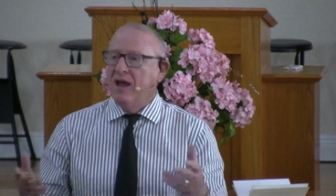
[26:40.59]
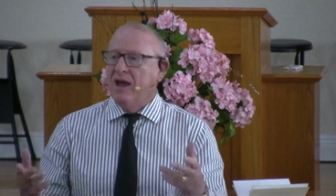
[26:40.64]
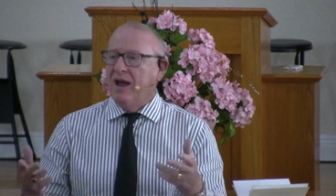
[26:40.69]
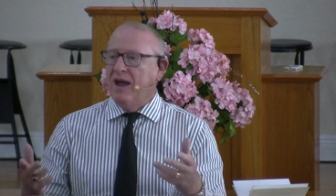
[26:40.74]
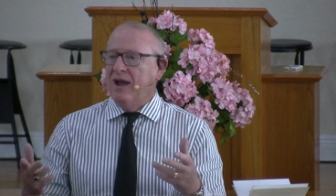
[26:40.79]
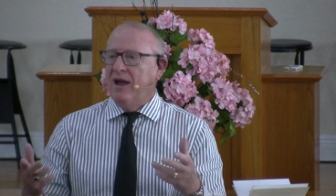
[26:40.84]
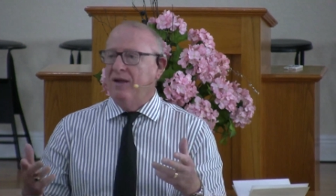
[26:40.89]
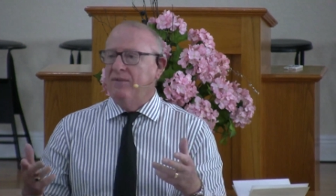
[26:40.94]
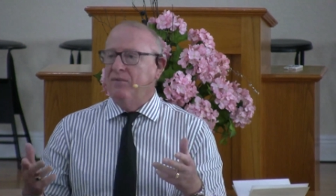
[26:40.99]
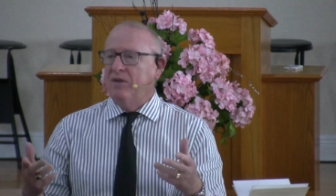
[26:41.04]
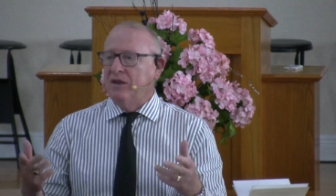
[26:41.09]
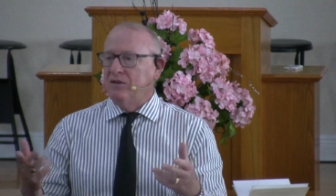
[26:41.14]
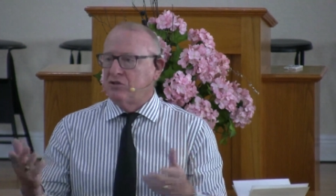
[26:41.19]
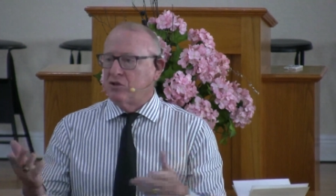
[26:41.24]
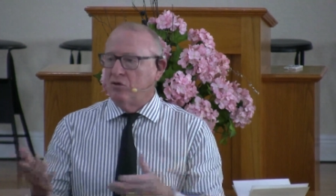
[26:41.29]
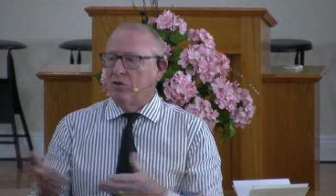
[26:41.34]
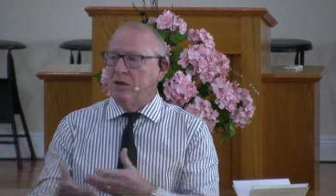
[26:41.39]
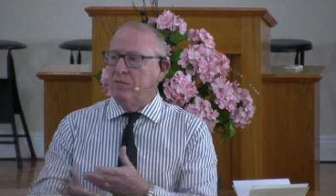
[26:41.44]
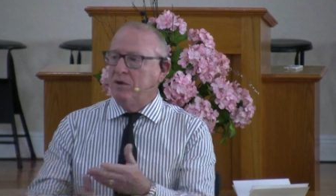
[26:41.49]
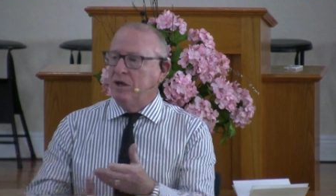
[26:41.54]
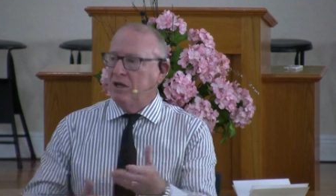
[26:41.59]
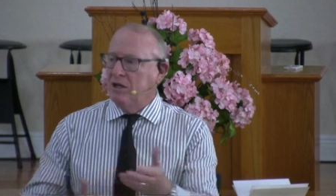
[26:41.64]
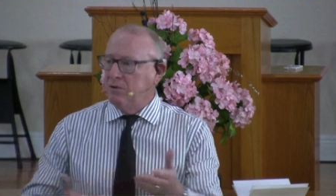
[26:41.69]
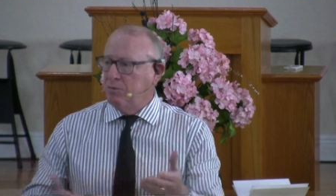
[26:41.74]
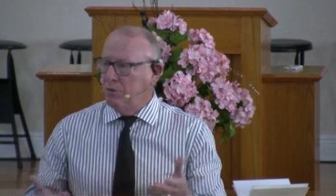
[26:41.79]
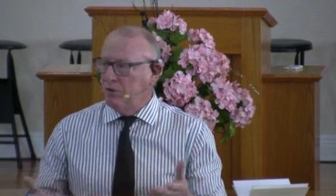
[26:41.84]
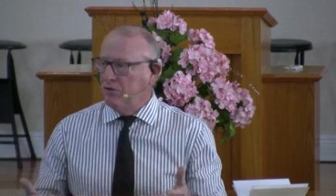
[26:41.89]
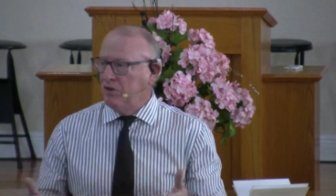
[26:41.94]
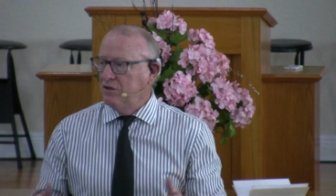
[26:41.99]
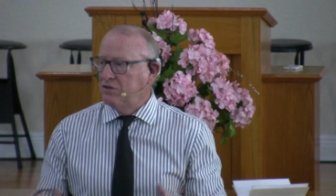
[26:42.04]
And, and so they began to
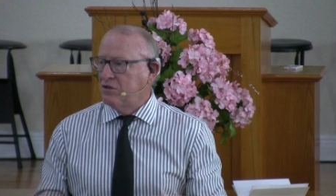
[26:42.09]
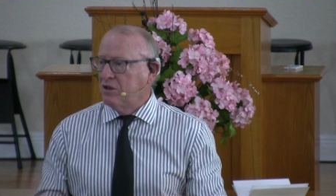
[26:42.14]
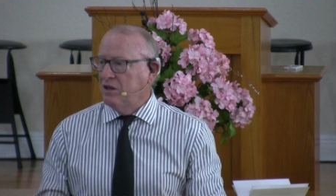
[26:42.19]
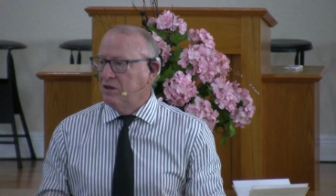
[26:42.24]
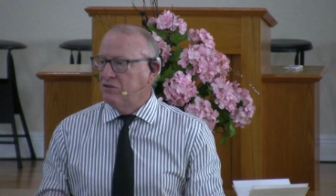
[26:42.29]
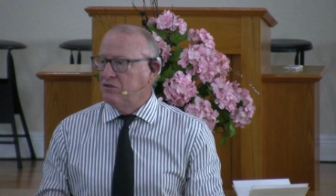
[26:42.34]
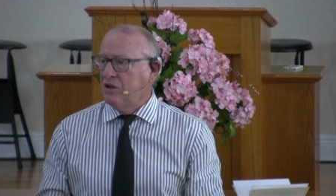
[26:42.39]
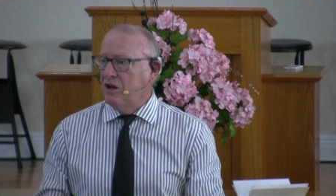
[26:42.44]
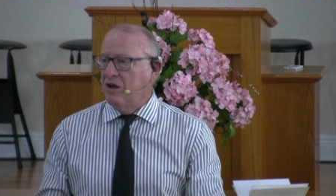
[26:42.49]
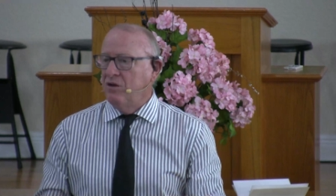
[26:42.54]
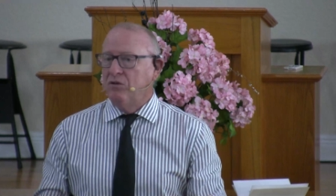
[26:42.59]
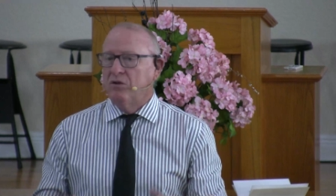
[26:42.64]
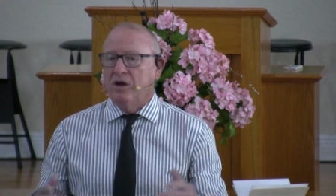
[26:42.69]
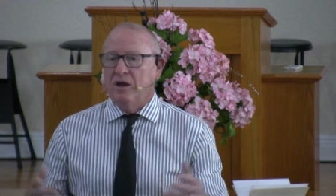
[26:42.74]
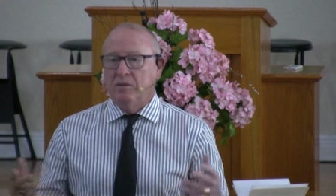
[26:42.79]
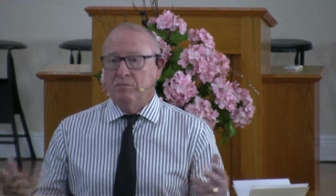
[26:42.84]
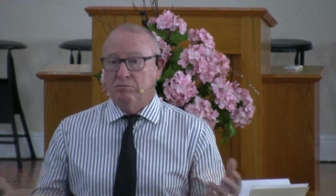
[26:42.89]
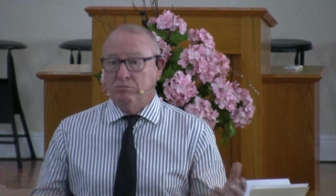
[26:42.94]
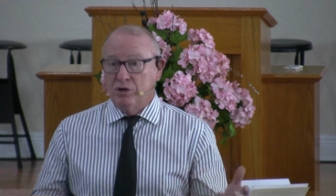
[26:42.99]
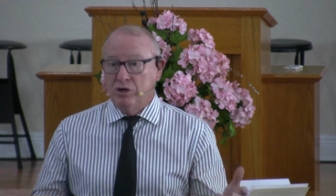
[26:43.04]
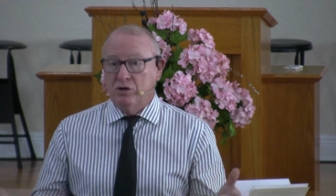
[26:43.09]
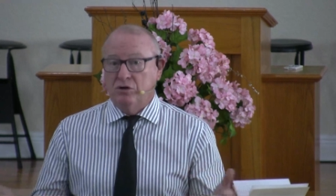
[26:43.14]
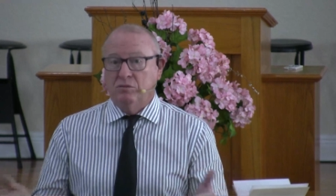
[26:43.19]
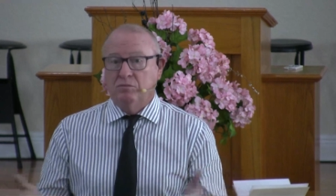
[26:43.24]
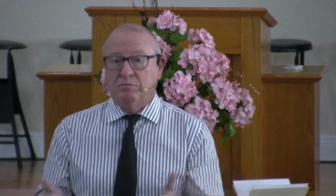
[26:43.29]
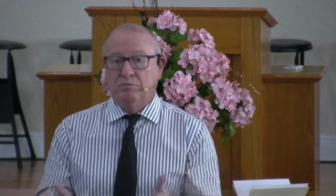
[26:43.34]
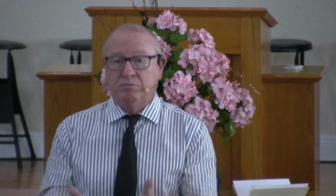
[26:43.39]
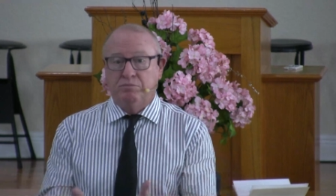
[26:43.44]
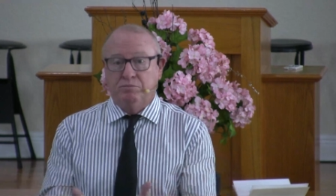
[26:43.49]
put these things together, and boom,